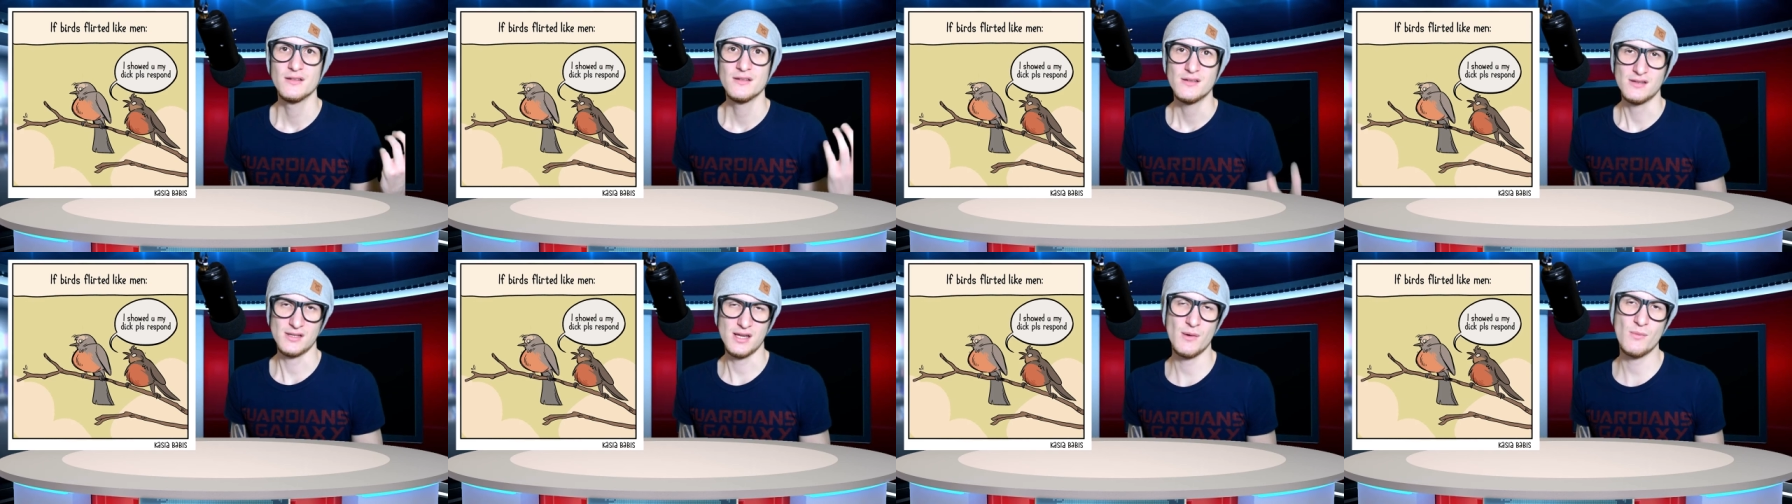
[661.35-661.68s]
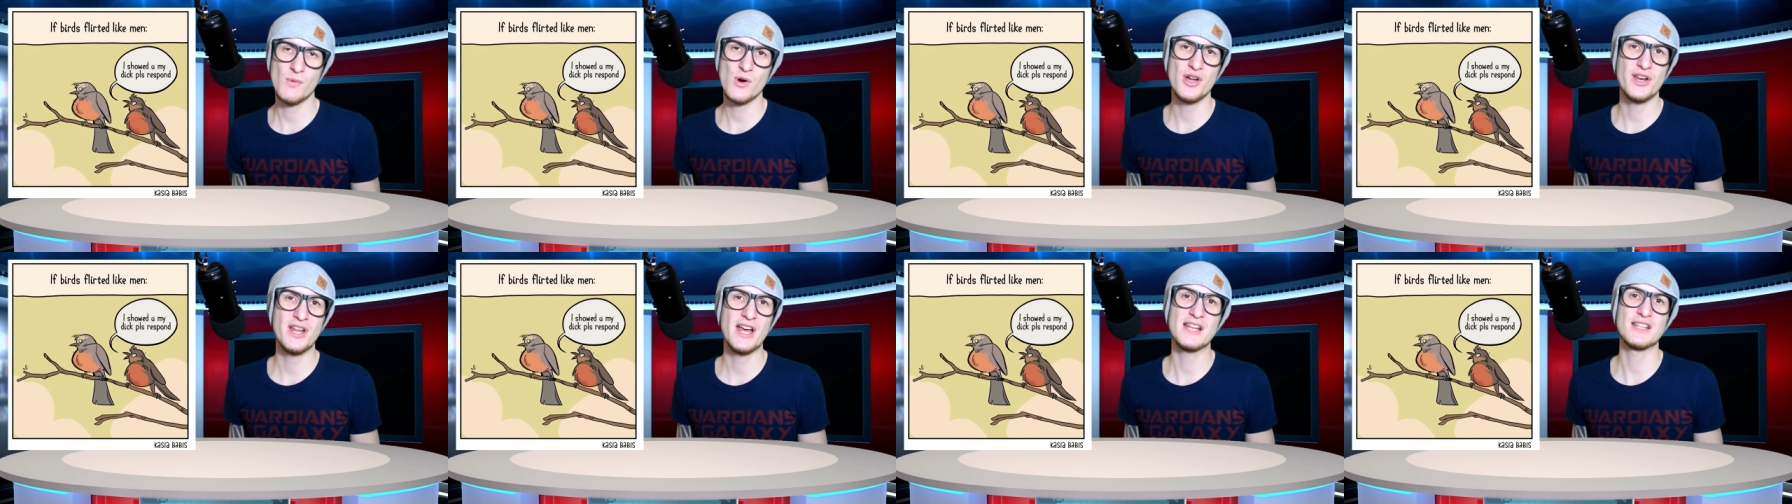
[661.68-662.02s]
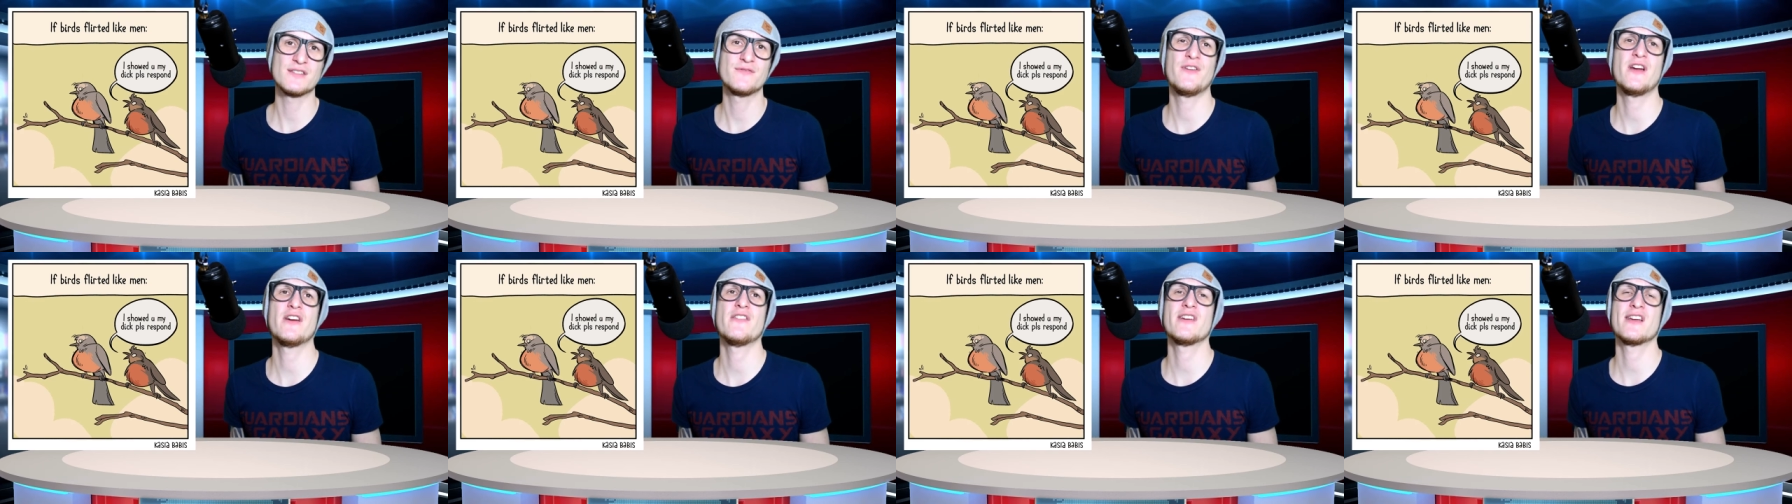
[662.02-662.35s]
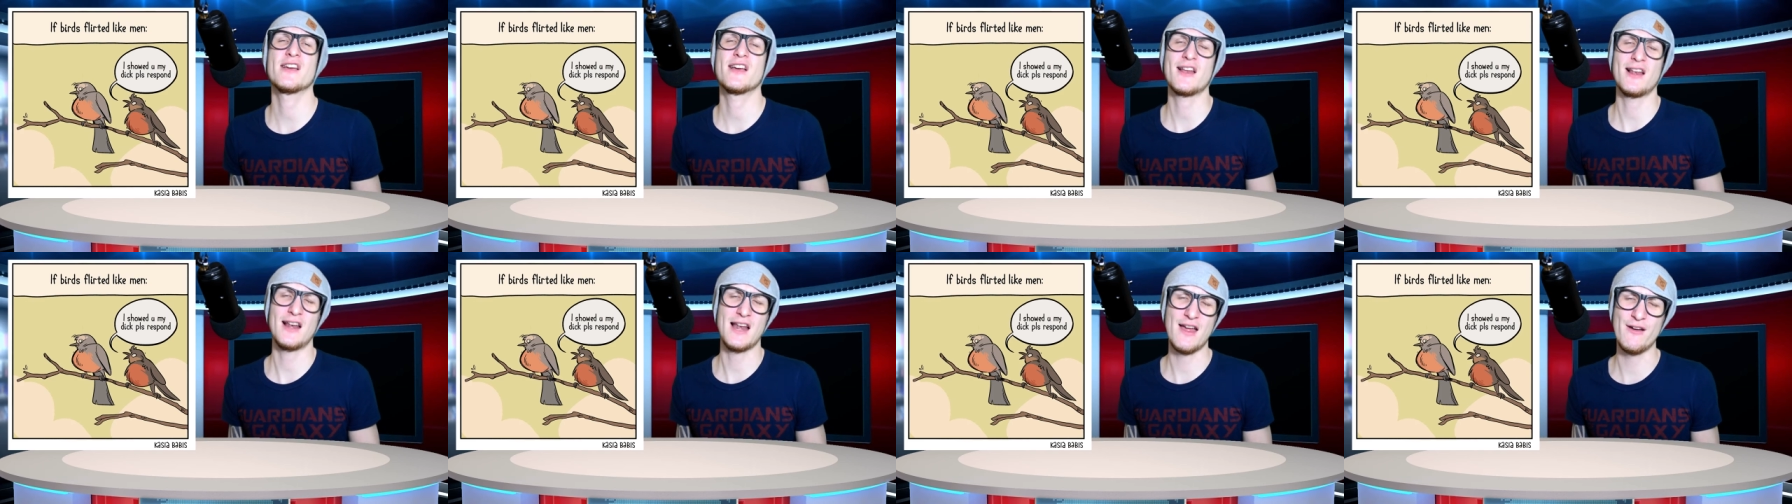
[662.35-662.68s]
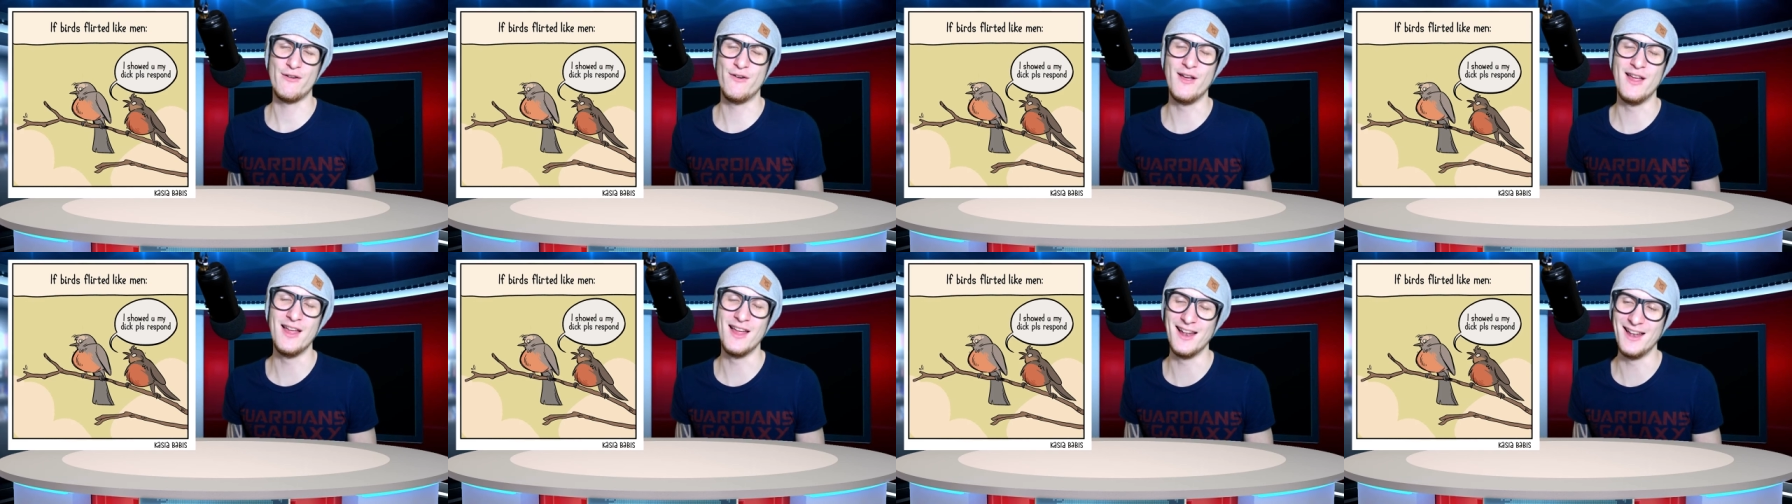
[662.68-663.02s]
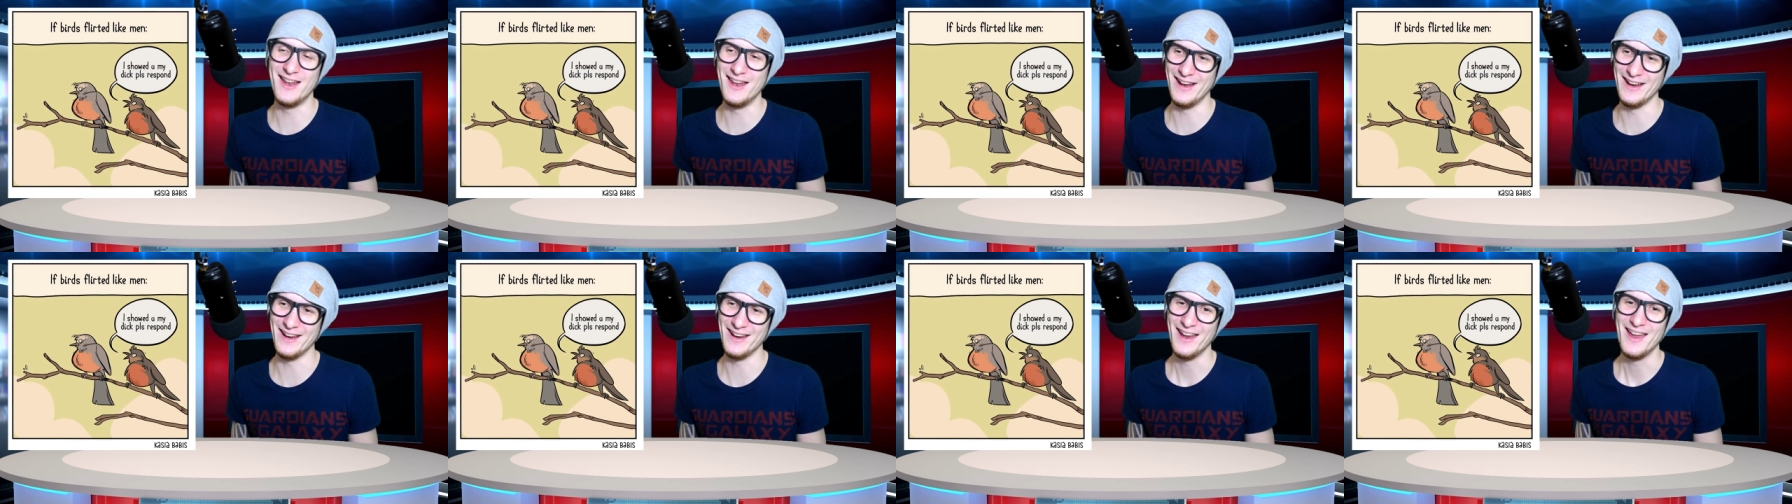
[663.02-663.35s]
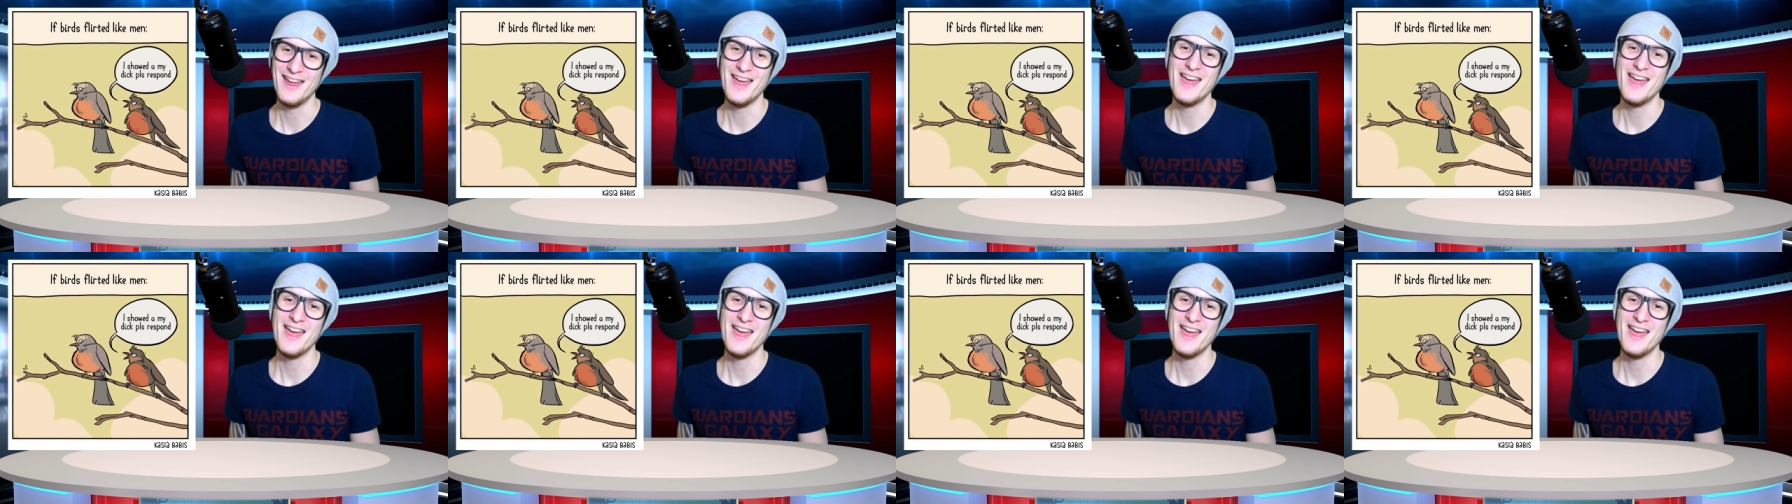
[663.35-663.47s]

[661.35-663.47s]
Someone has very cleverly